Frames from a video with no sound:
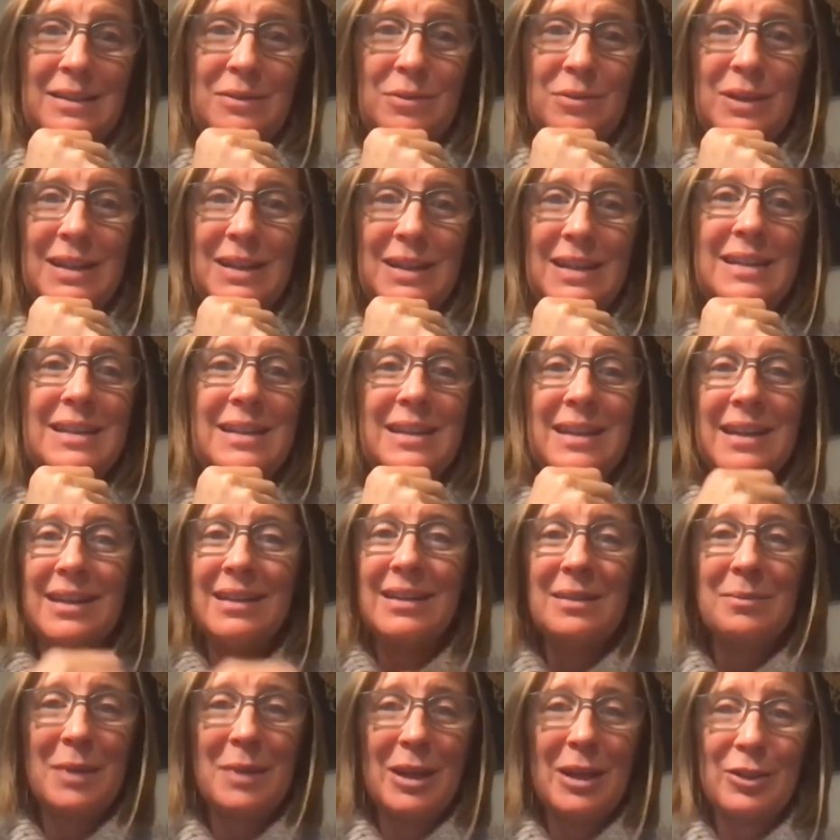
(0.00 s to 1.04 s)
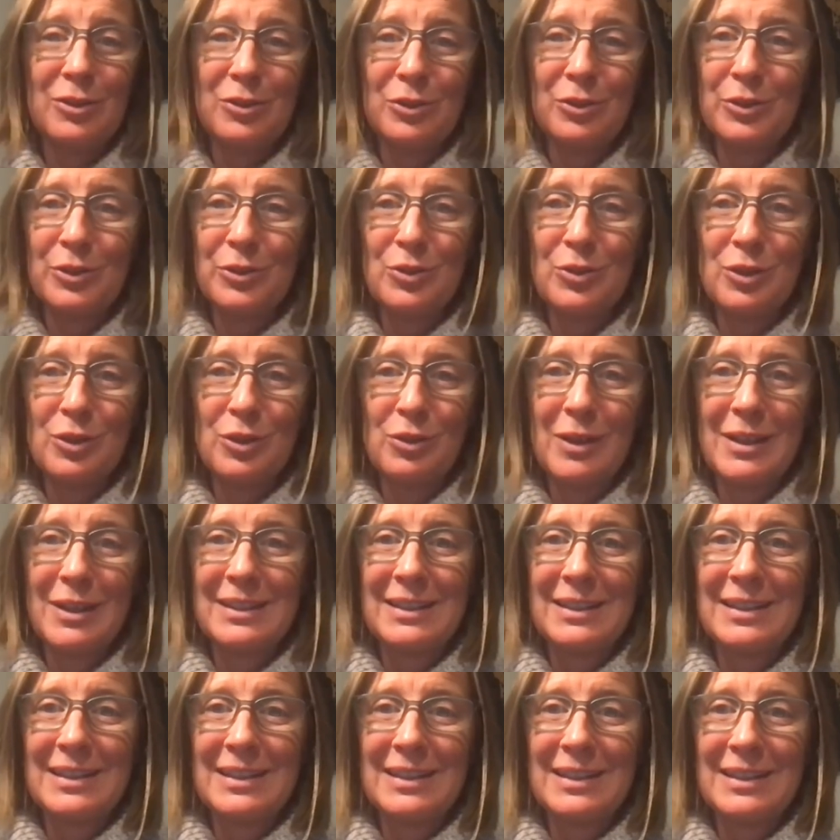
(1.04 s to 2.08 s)
we didn't get in medical school or
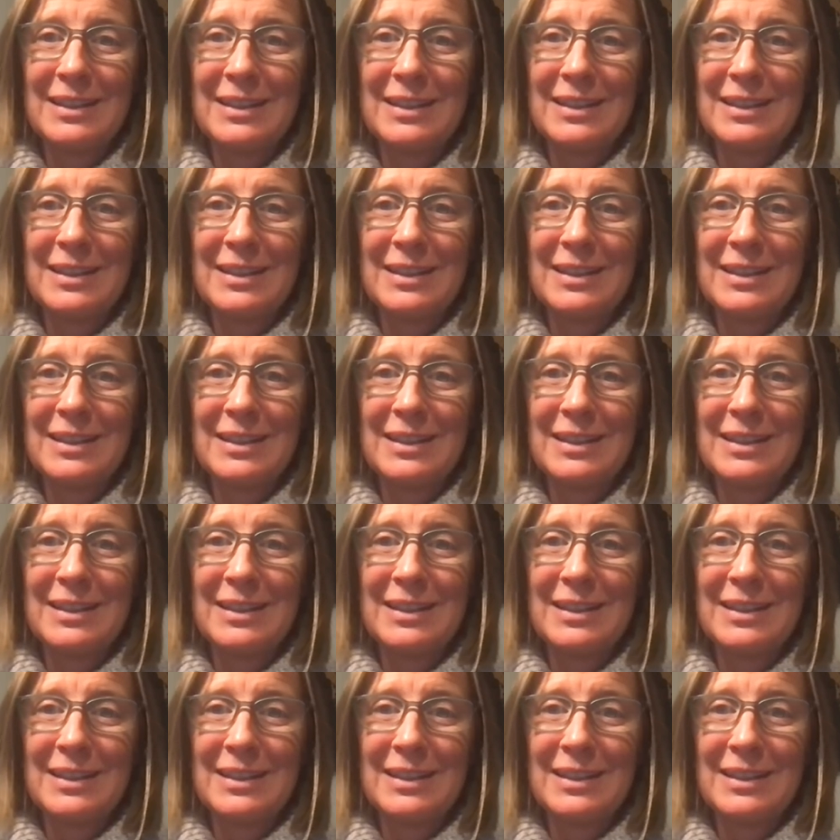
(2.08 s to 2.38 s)
residency.